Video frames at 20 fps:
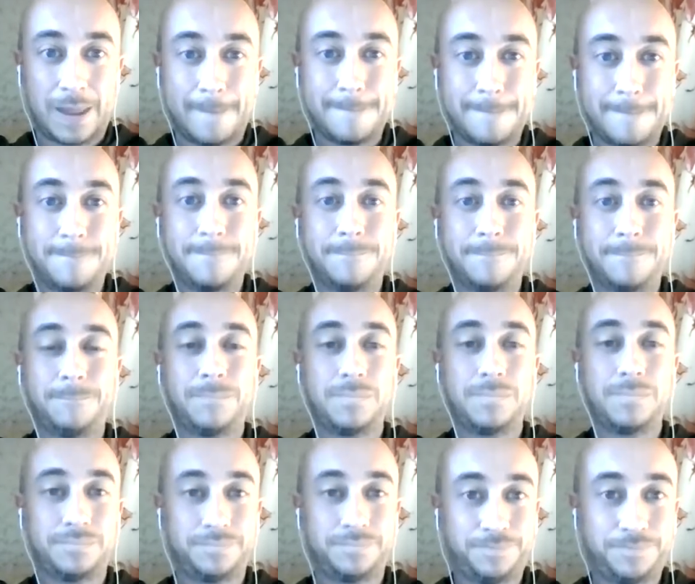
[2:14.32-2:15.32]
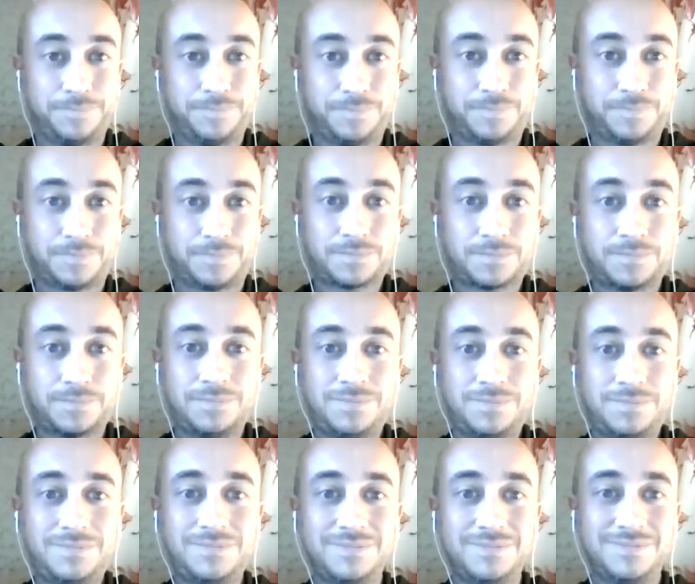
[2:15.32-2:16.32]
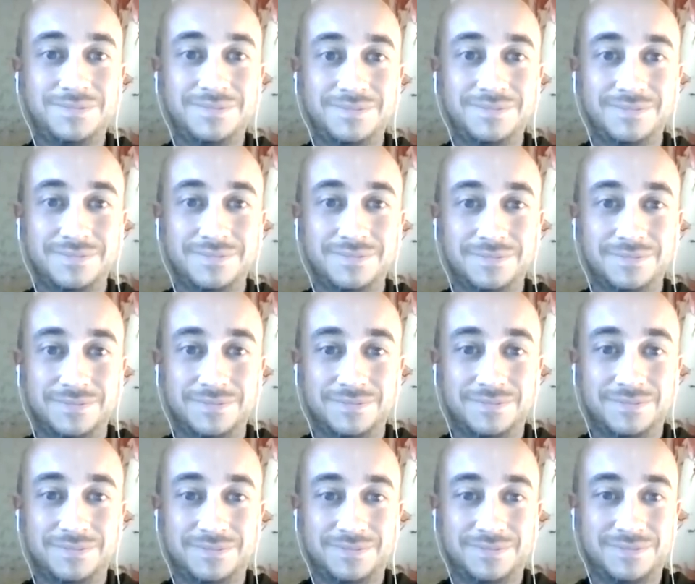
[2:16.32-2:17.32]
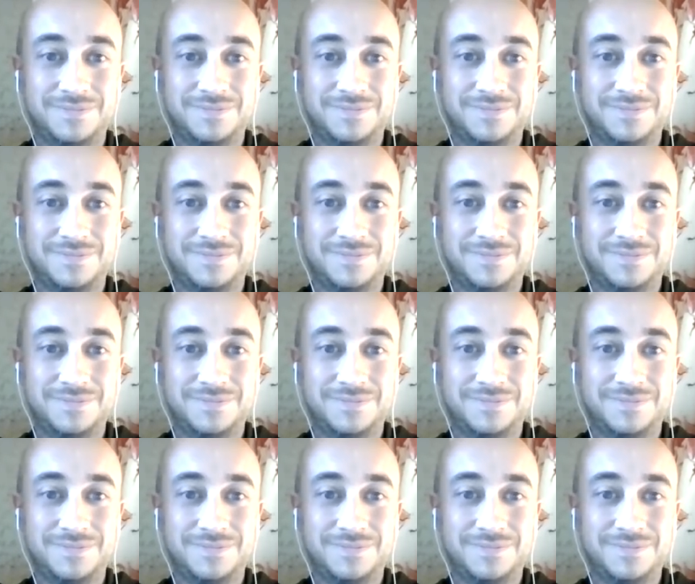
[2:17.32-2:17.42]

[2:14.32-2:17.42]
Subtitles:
(not speaking)